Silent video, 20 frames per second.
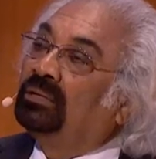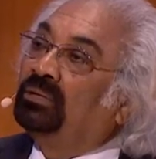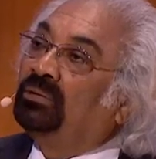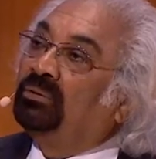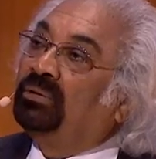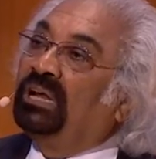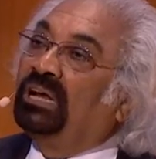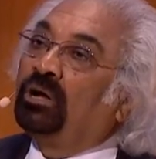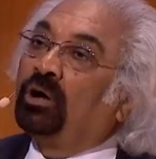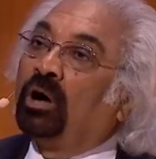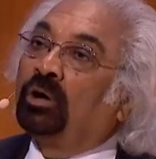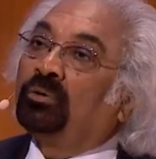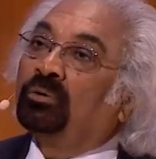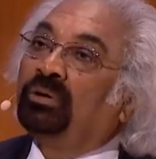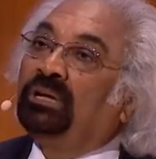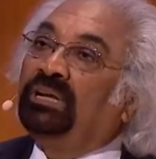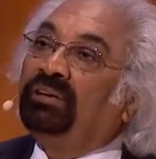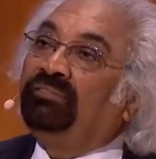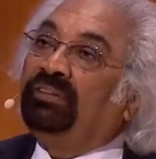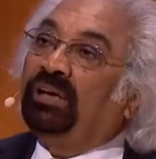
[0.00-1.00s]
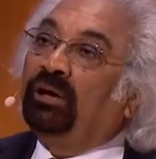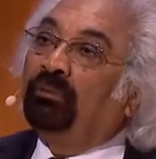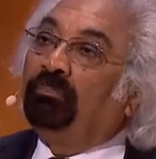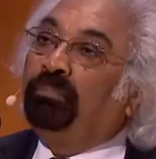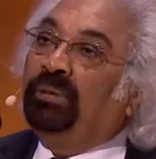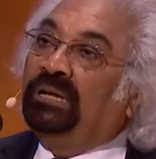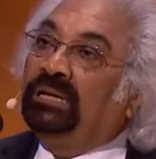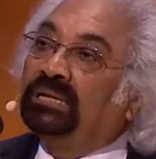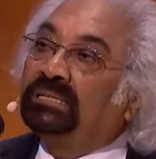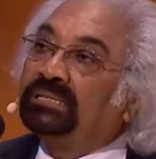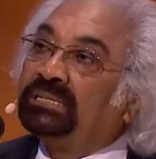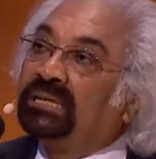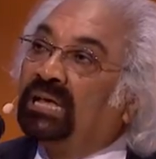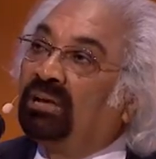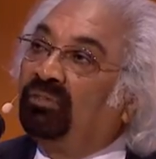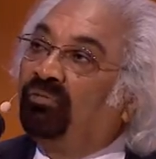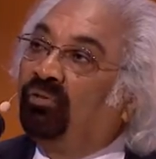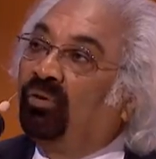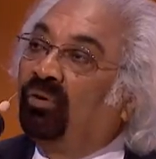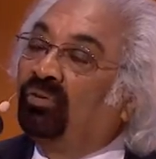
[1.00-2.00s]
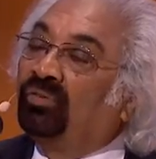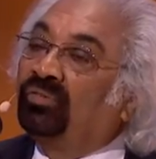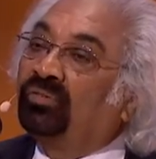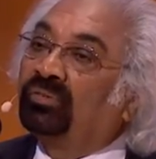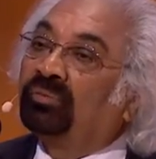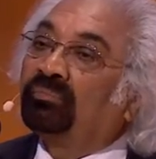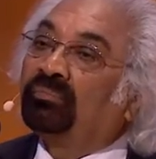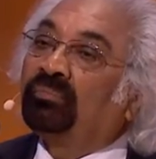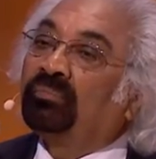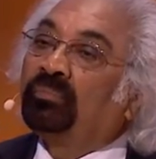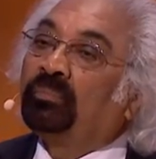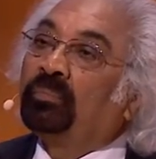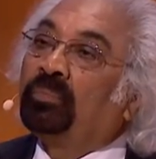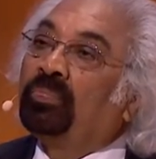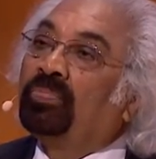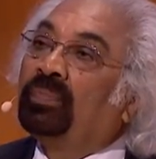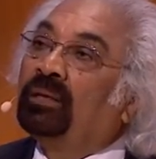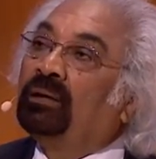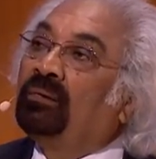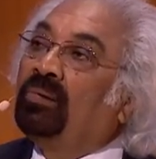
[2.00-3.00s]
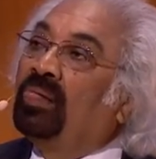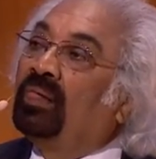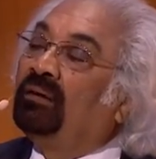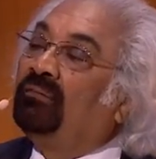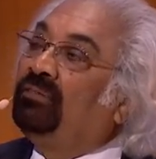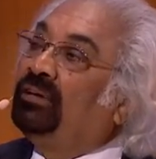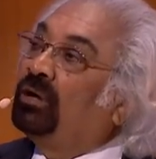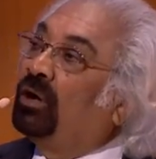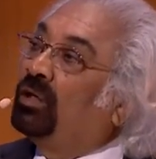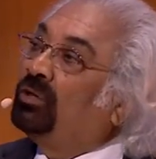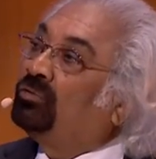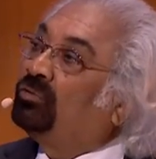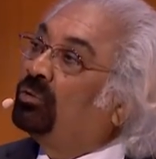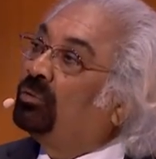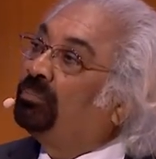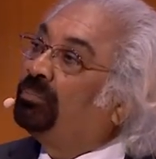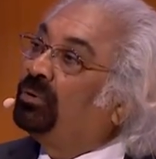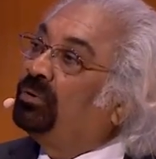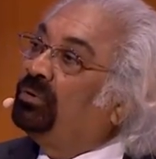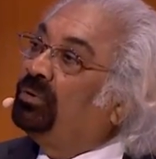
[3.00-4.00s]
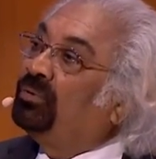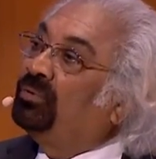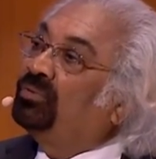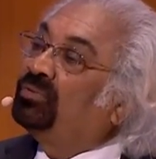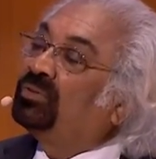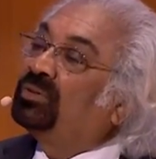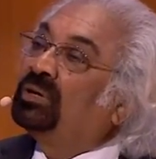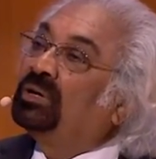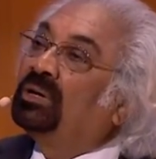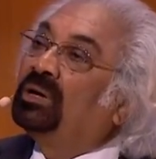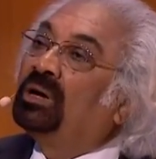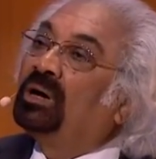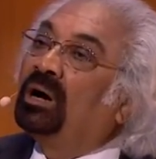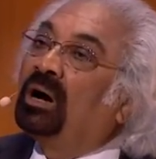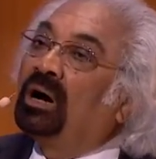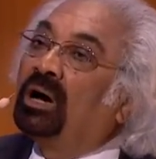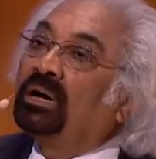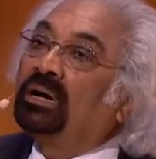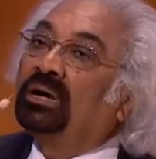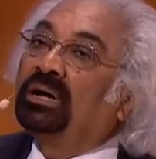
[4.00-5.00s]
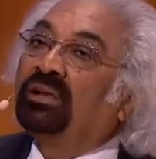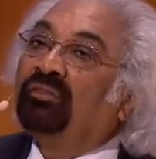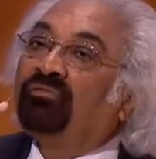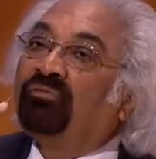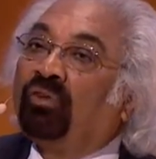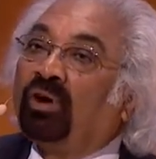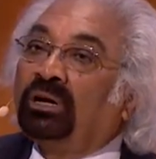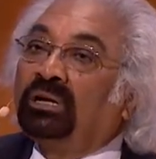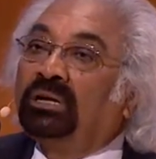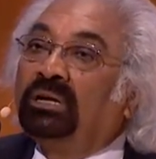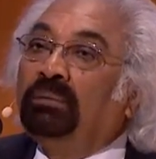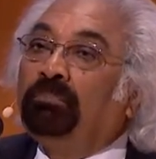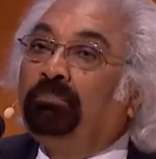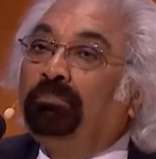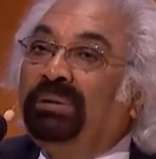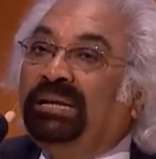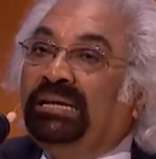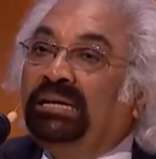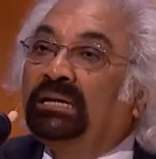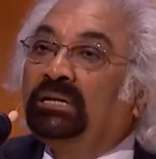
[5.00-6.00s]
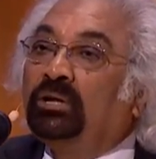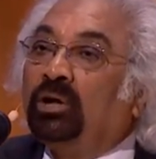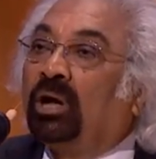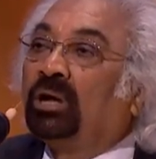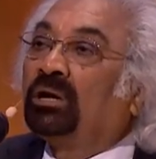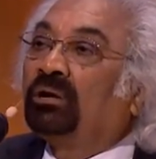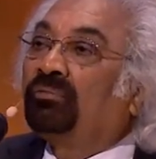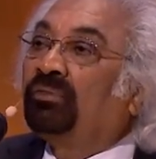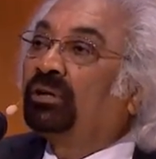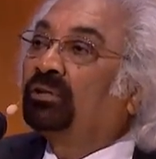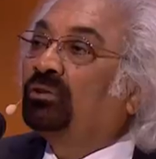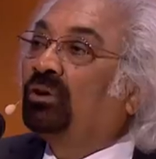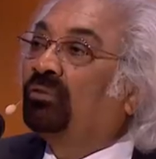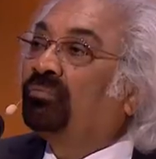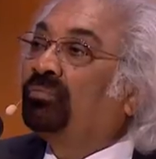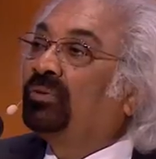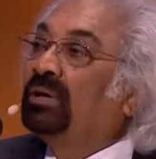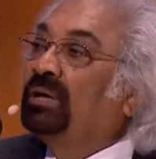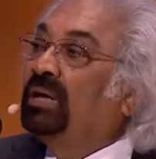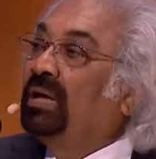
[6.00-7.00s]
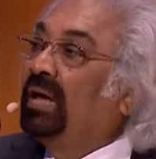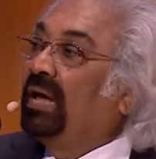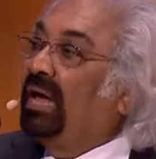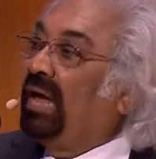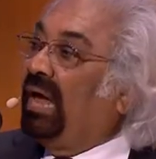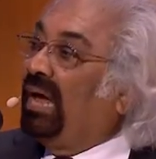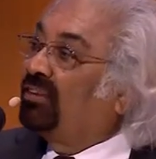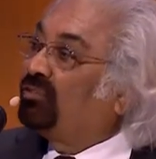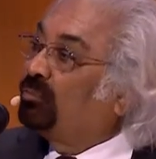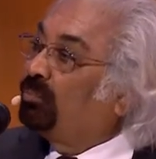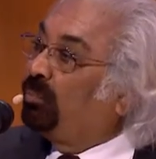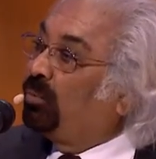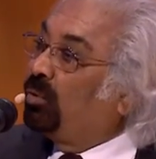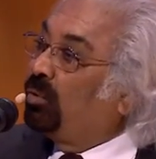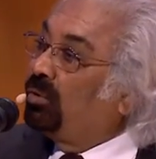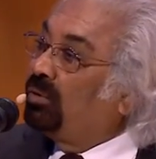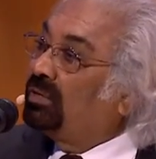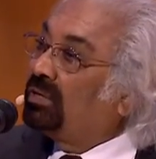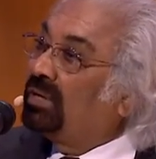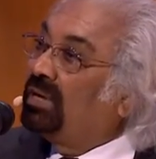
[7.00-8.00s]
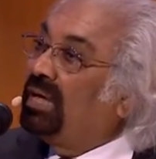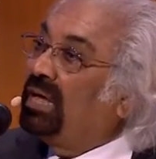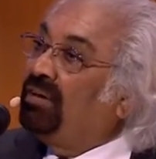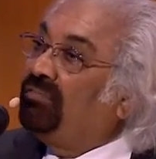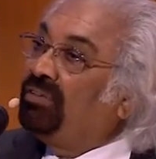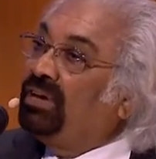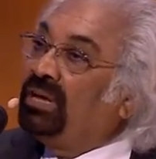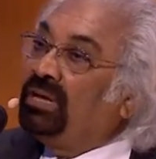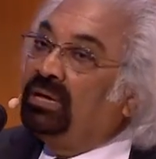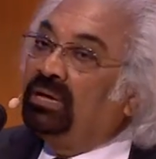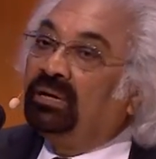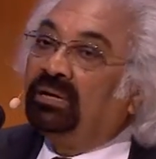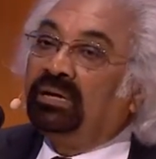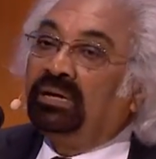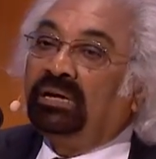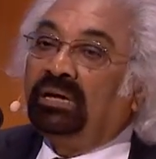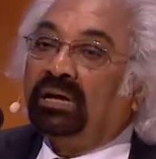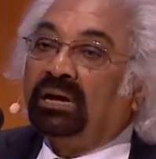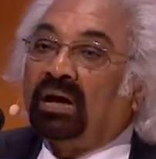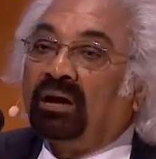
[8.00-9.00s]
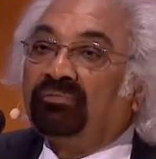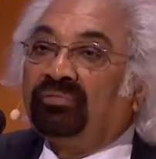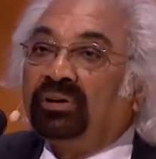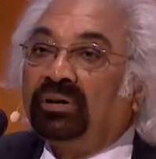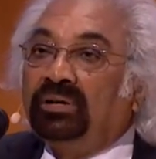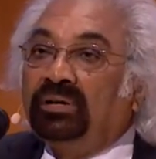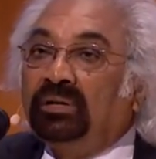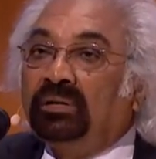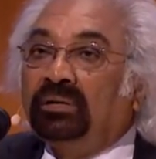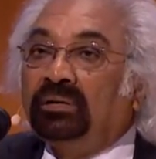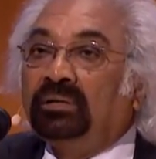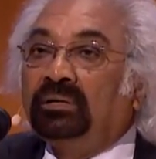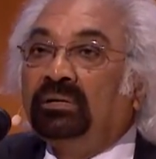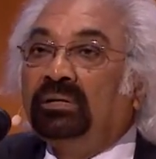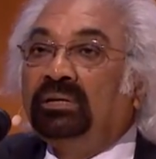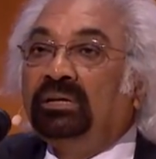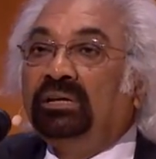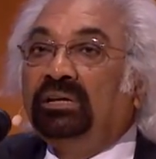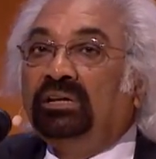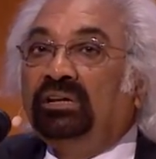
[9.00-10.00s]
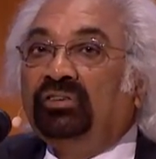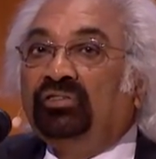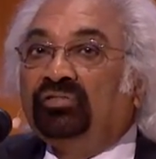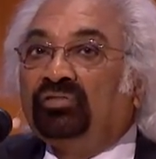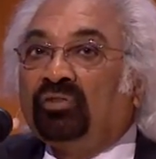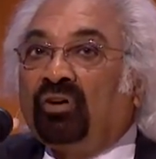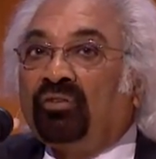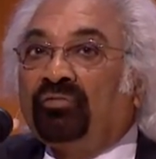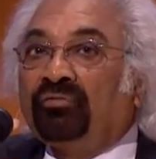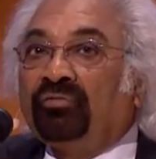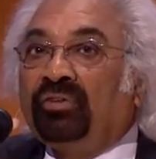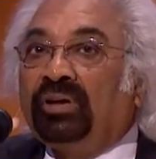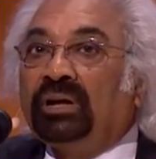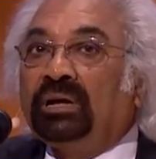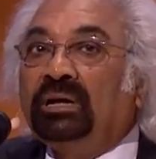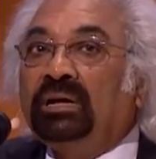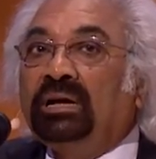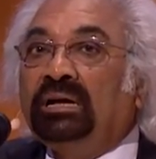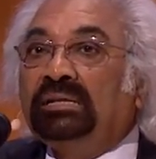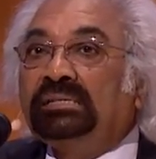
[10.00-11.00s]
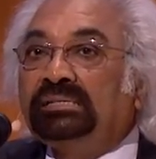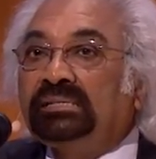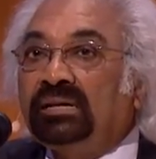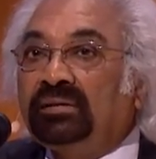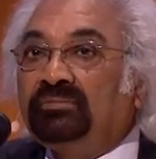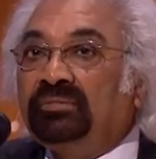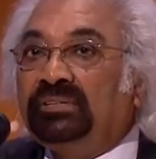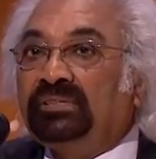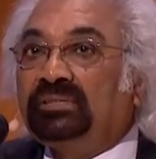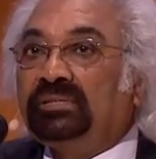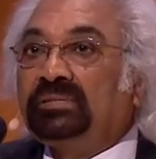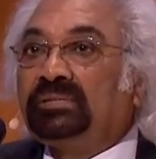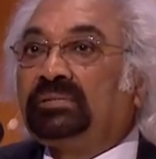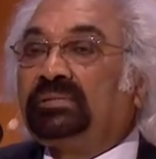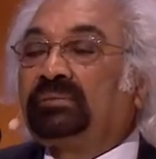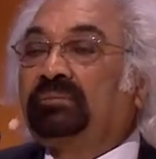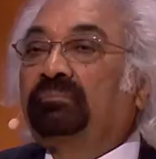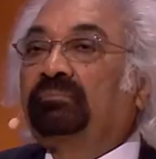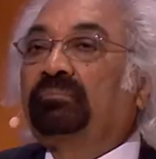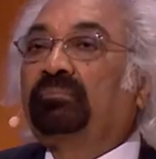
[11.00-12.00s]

Today, not only we have billion cell phones, we also produce one hundred forty billion dollars worth of export every year, year after year, in software and services.